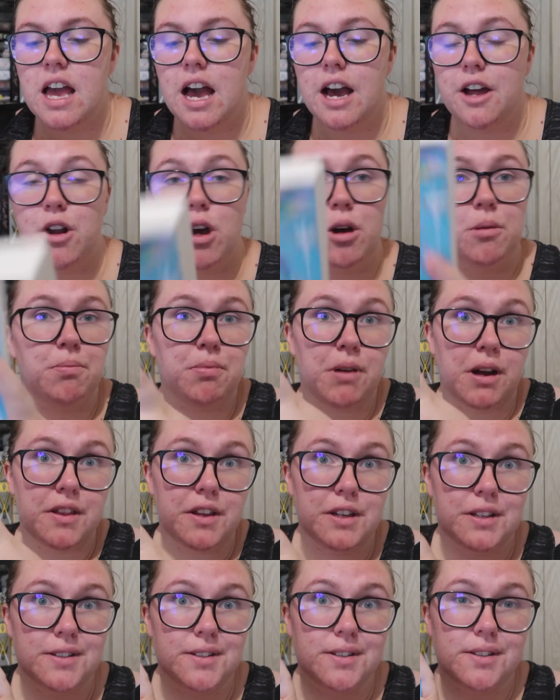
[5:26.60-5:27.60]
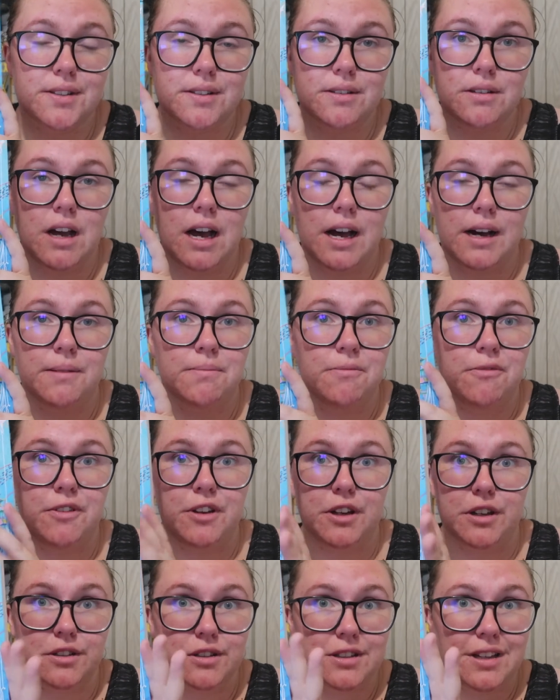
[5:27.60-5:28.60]
and her brother's
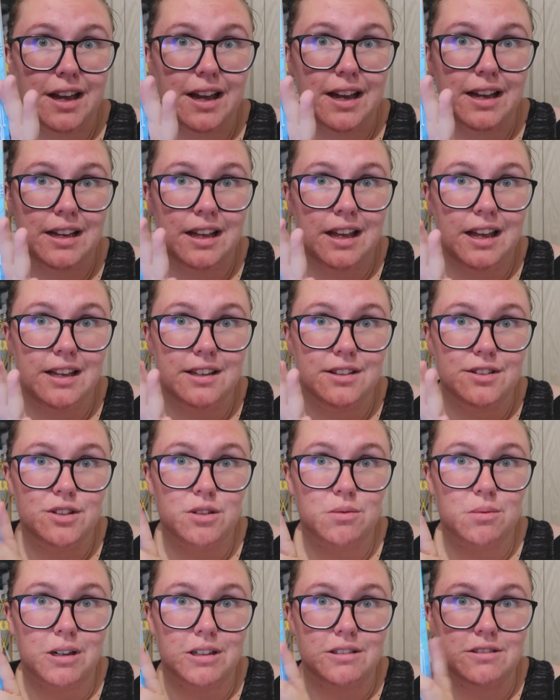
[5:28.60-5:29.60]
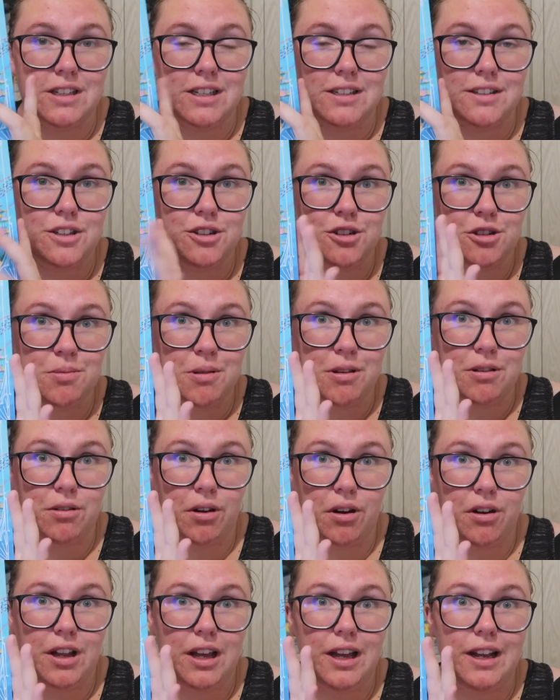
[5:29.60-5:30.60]
fiance is the one destined to be
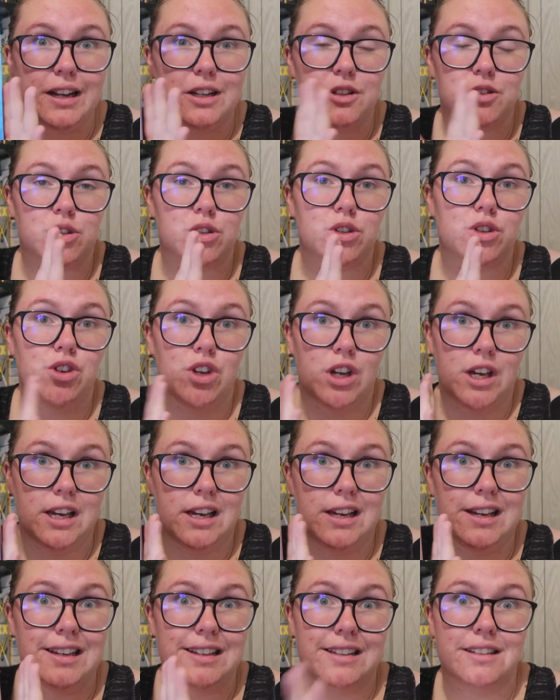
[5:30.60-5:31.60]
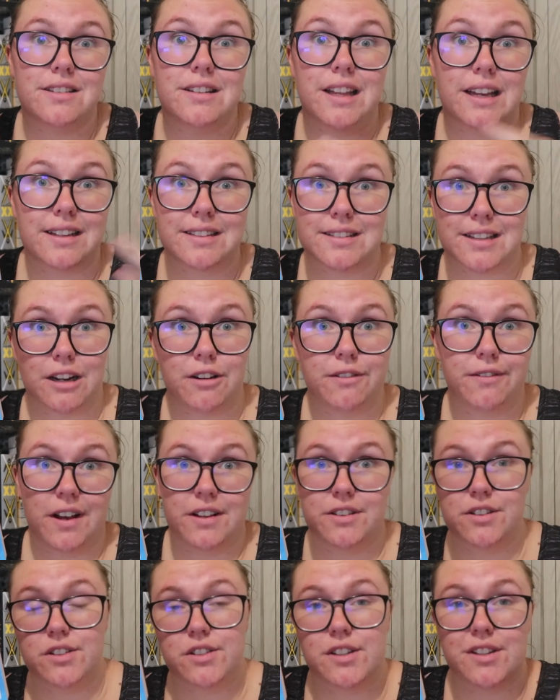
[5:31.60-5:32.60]
thrown in, and so she like
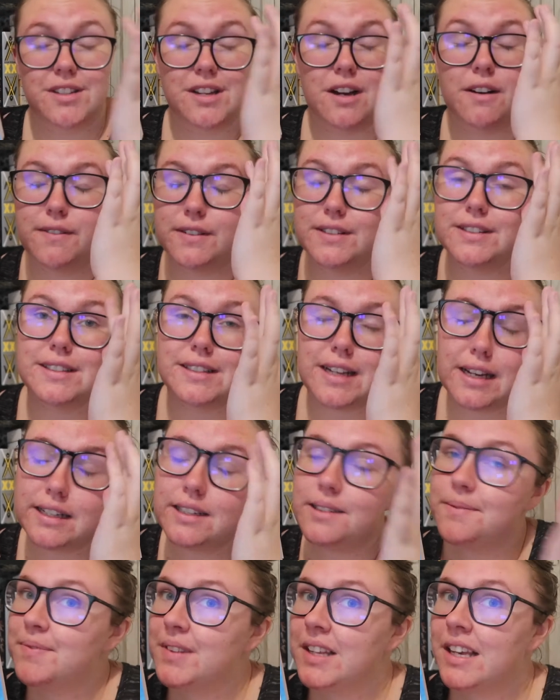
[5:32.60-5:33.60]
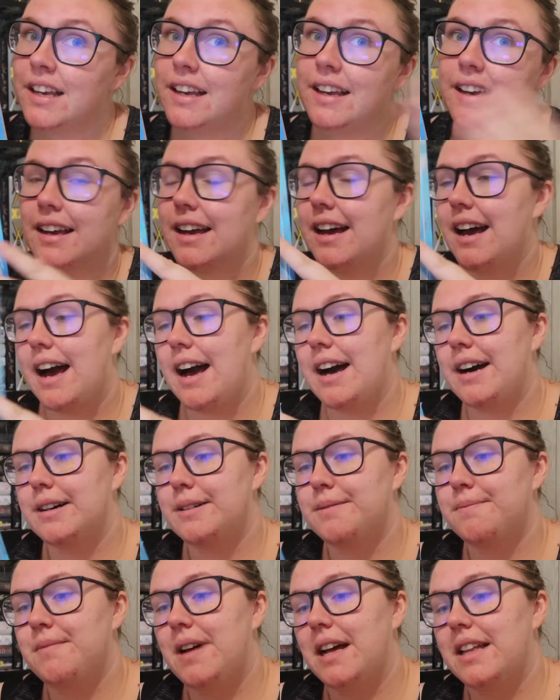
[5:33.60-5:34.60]
sacrifices herself instead.
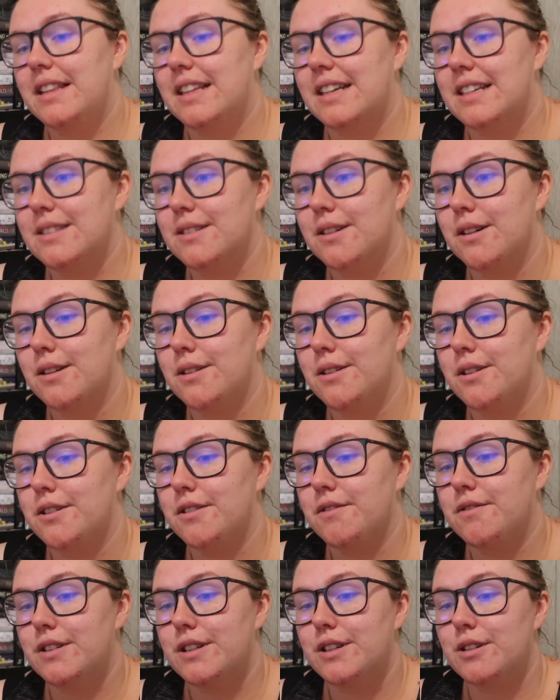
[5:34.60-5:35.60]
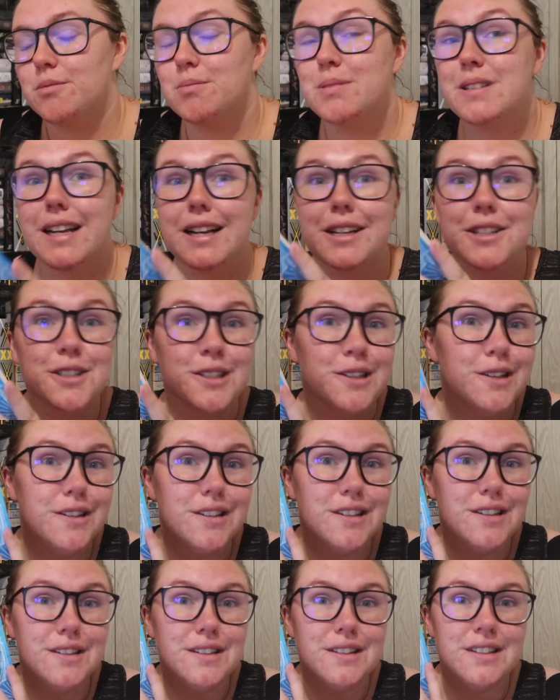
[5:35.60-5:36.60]
I think it's got a lot of really good
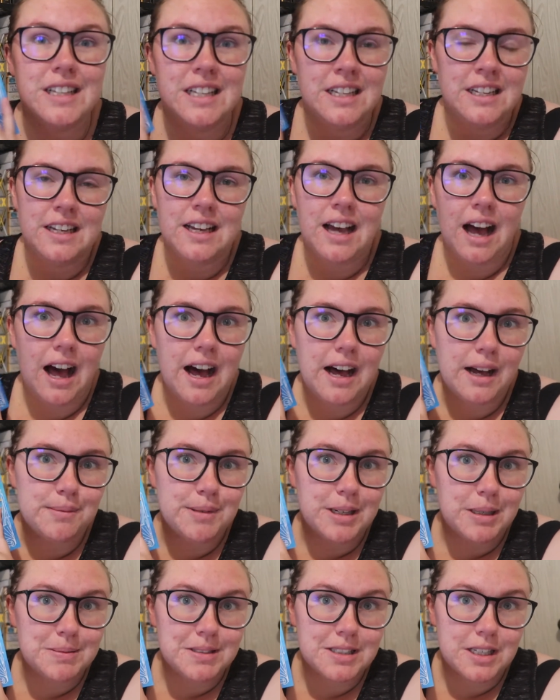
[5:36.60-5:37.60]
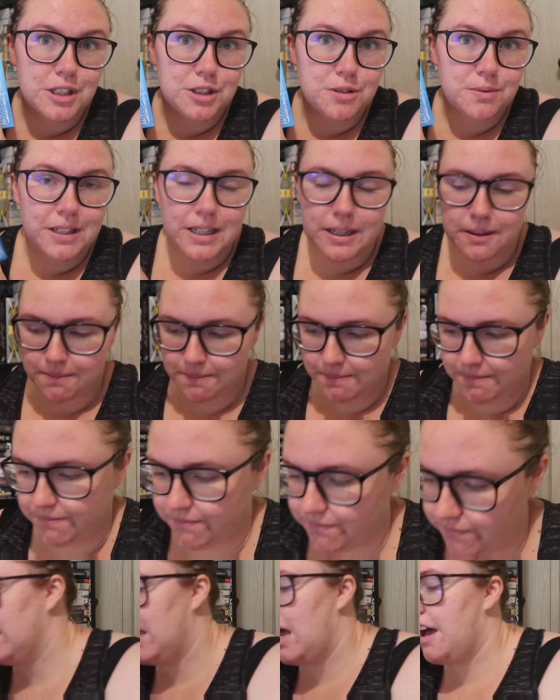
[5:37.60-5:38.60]
potential, and I'm excited to read it.
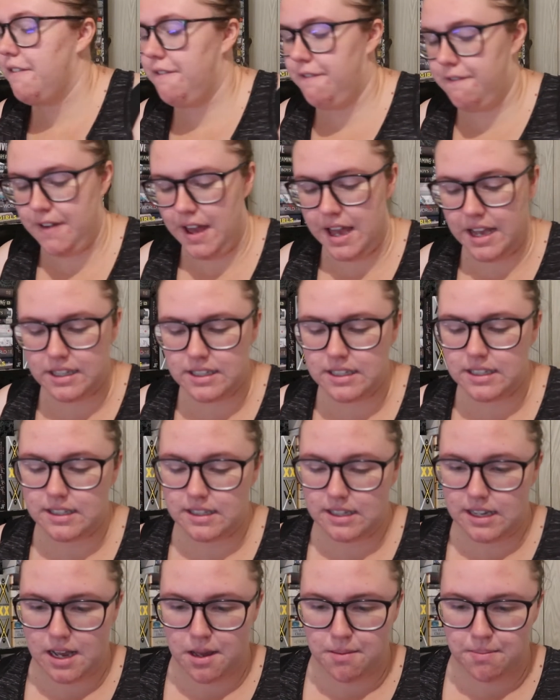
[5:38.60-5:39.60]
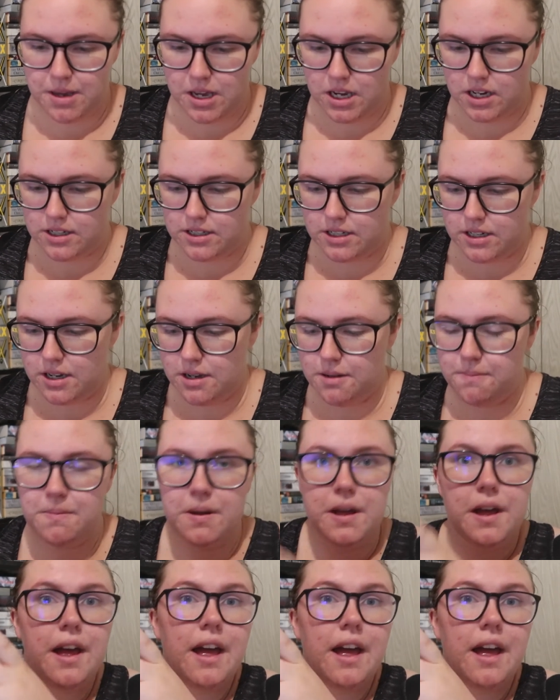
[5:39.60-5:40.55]
A fantasy I picked up